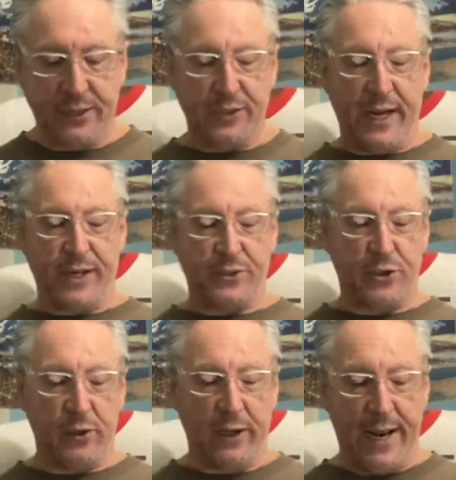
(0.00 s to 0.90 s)

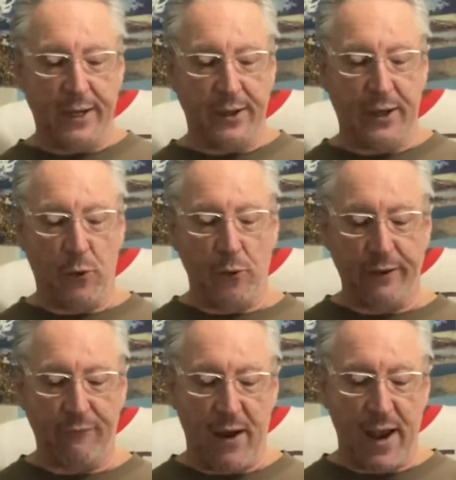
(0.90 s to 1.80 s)
disaster landed
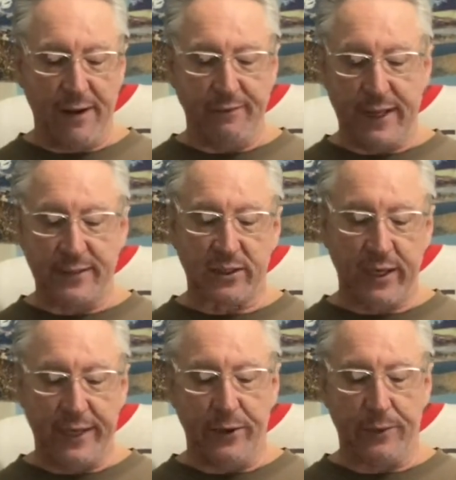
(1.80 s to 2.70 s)
only 5 days
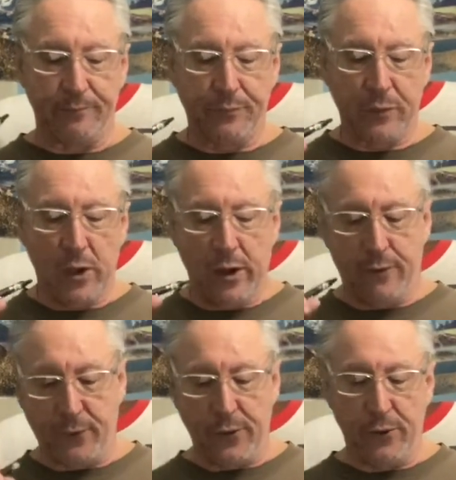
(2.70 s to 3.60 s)
later.
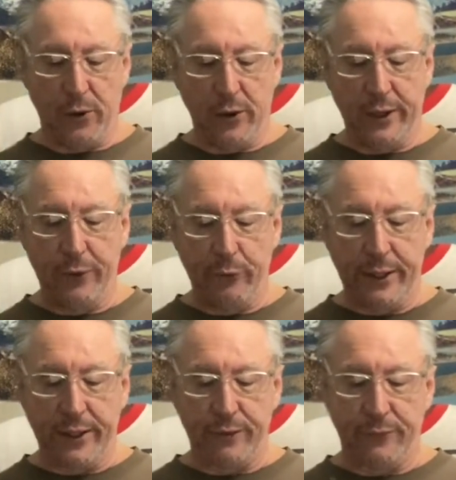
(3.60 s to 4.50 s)
A further
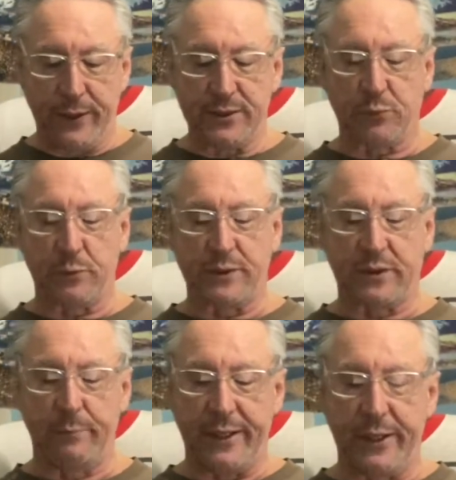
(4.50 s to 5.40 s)
littering offense was
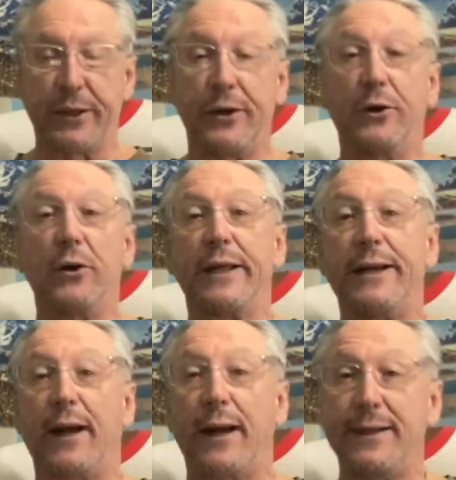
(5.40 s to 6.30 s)
committed in
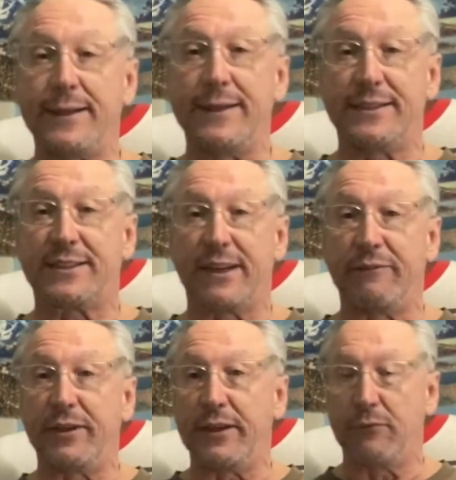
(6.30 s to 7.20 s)
early
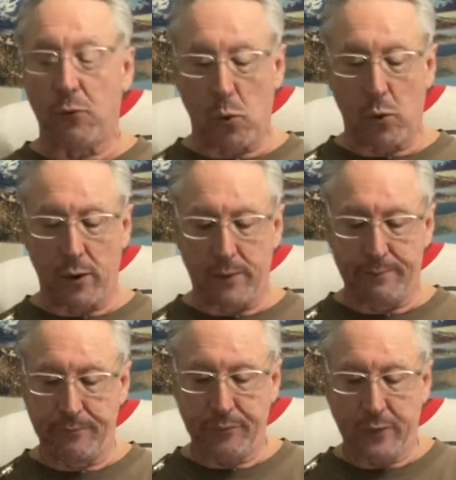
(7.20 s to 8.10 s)
1974.
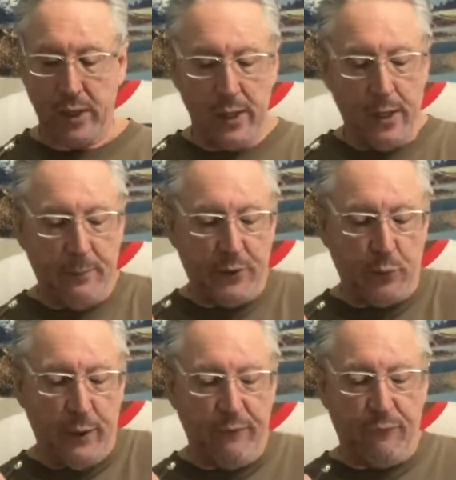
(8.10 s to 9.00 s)

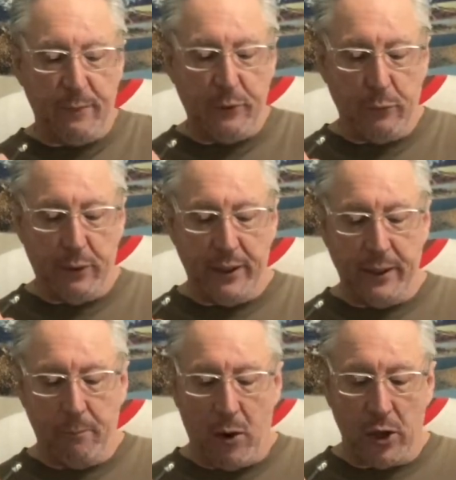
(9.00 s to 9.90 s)
Between February
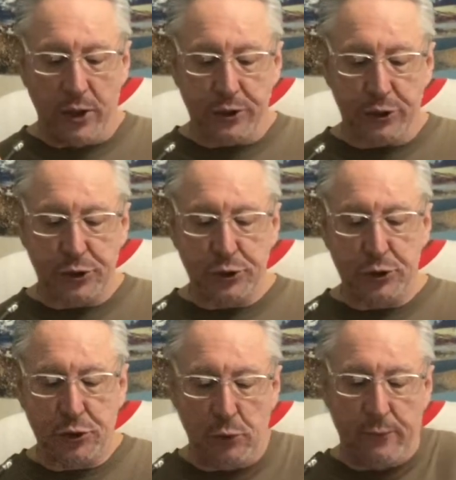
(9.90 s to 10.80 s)
and March,
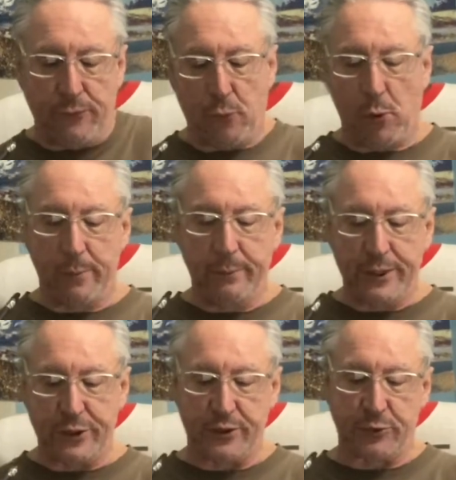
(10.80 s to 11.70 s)
2 of 4
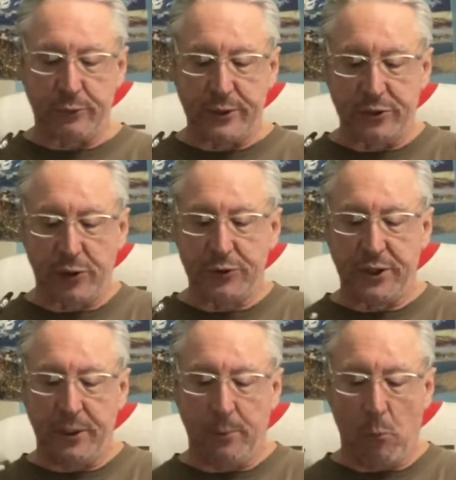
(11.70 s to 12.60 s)
missions
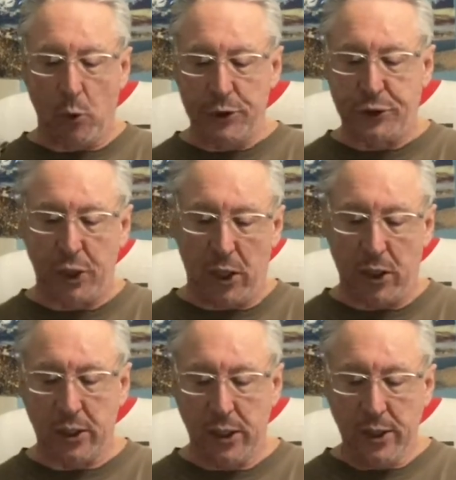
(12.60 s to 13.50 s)
resulted in more
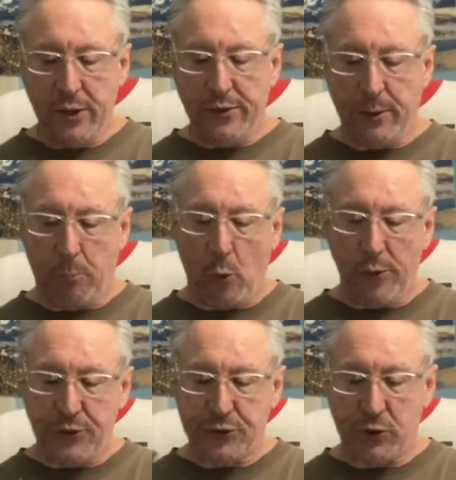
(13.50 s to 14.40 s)
junk that bore
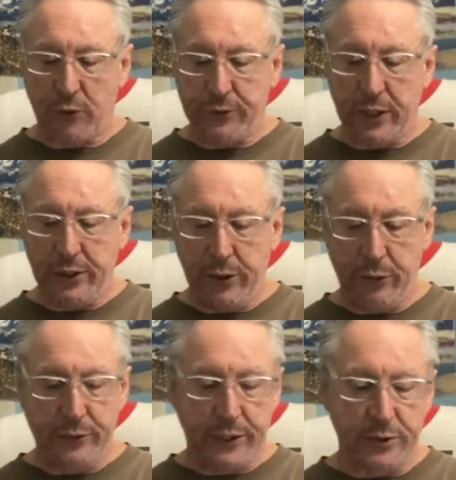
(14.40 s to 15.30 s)
the Soviet
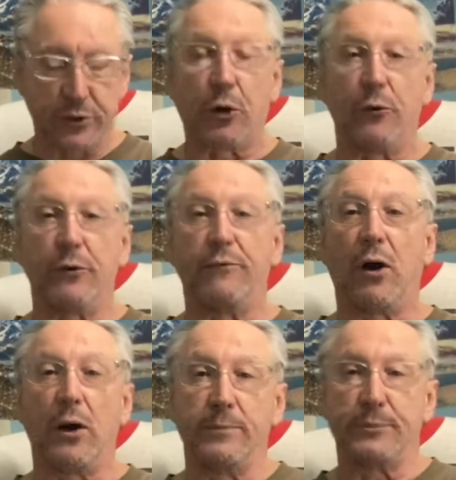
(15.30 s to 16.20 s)
Union's coat of
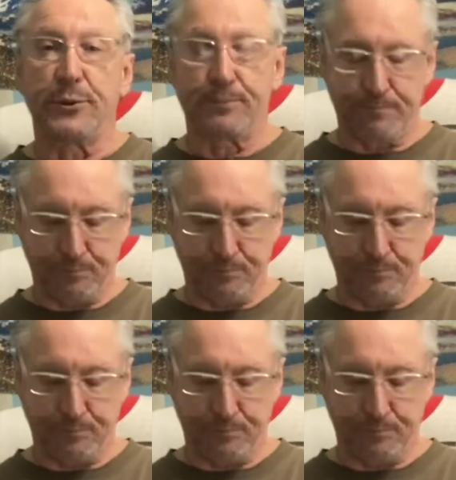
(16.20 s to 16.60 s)
arms.